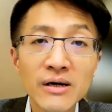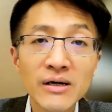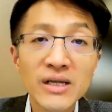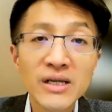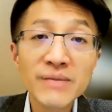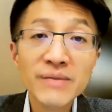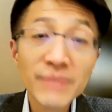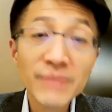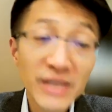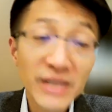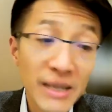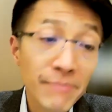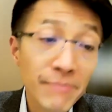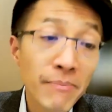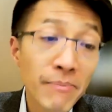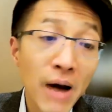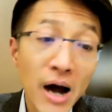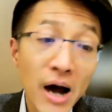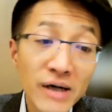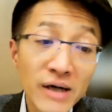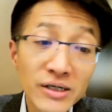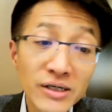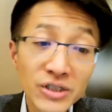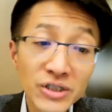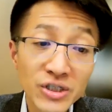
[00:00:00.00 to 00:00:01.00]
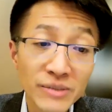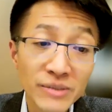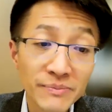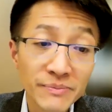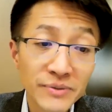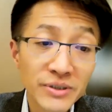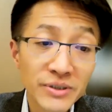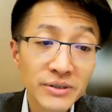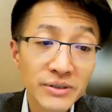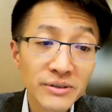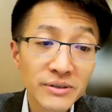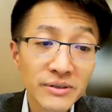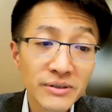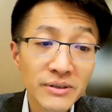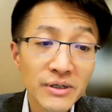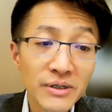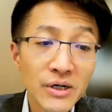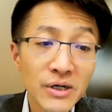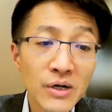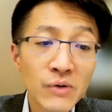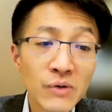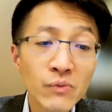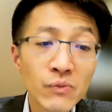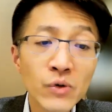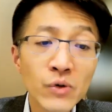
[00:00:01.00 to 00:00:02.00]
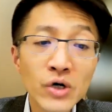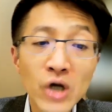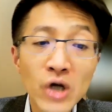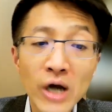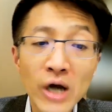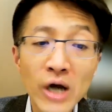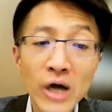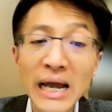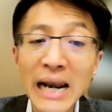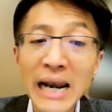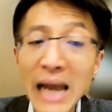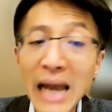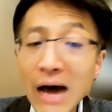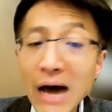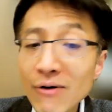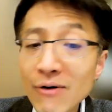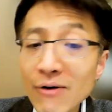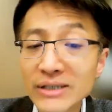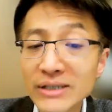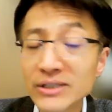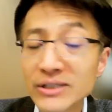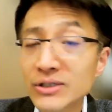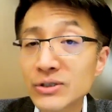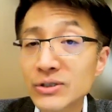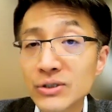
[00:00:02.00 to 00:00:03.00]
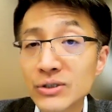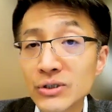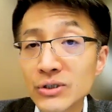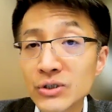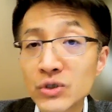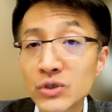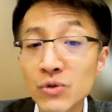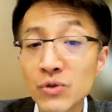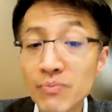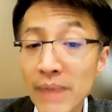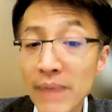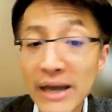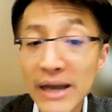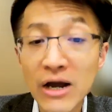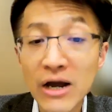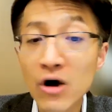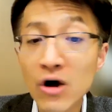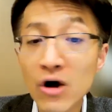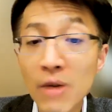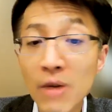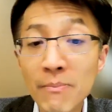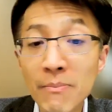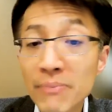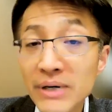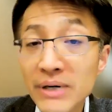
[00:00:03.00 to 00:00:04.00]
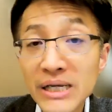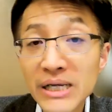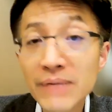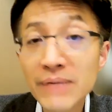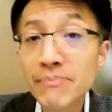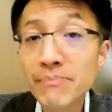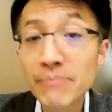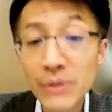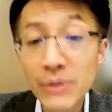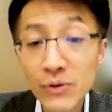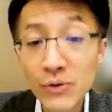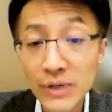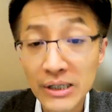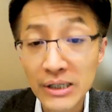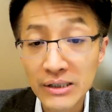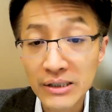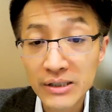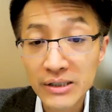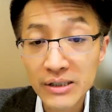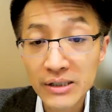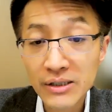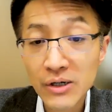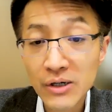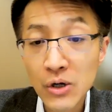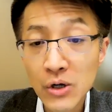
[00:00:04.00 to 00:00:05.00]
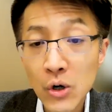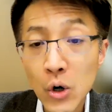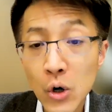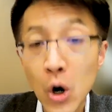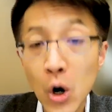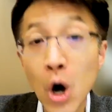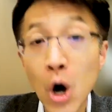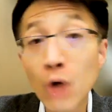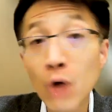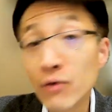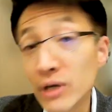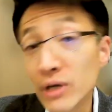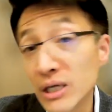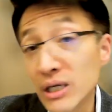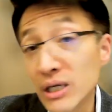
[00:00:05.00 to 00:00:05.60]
Limited partnerships would not allow us to make a complete building or